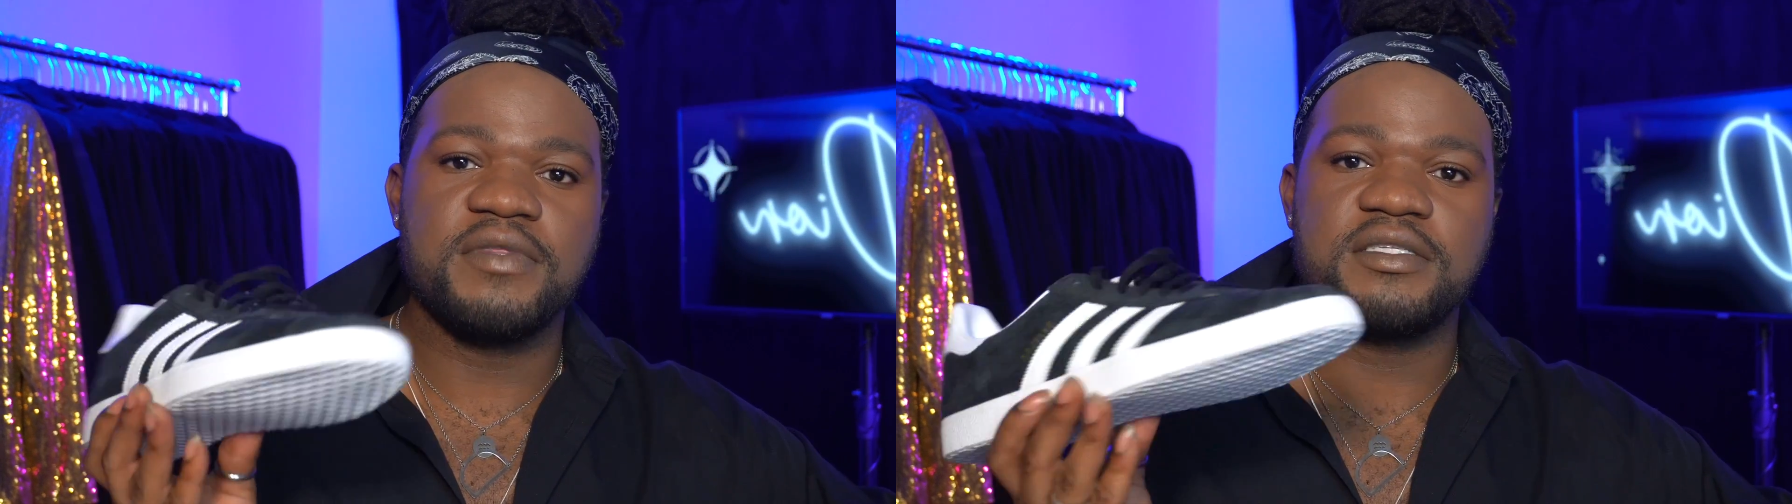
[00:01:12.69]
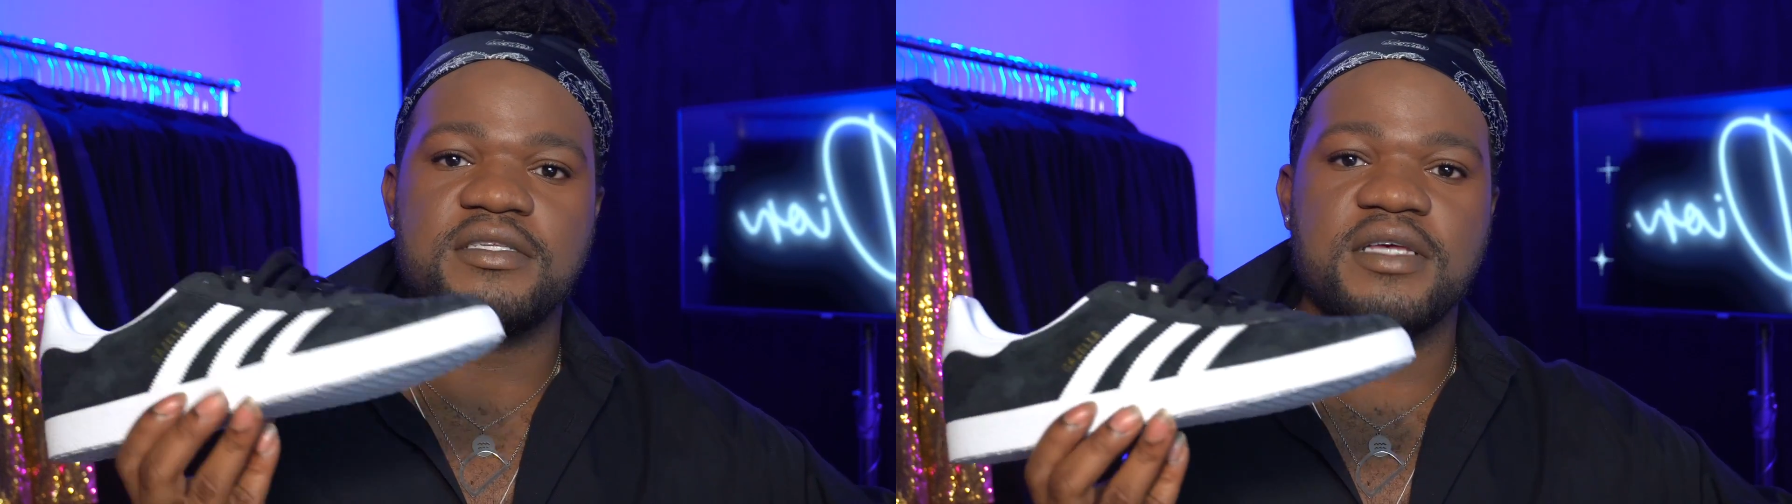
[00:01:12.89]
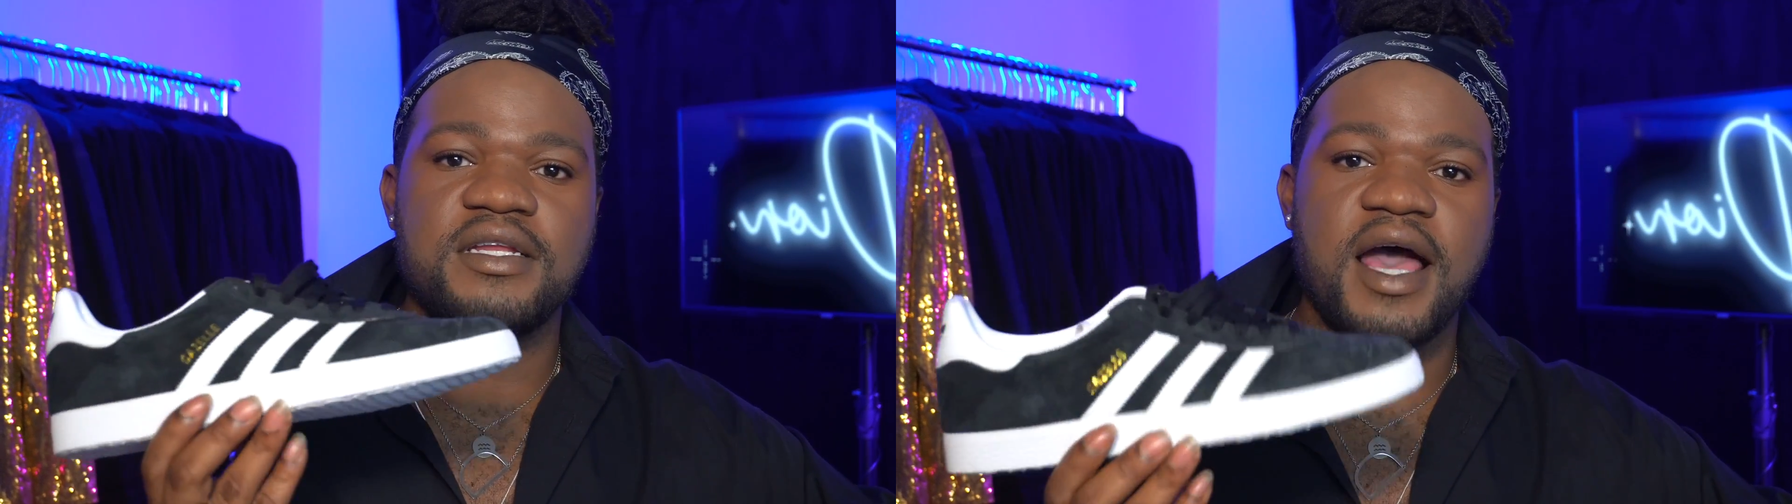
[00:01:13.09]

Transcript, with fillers: This is a 9.5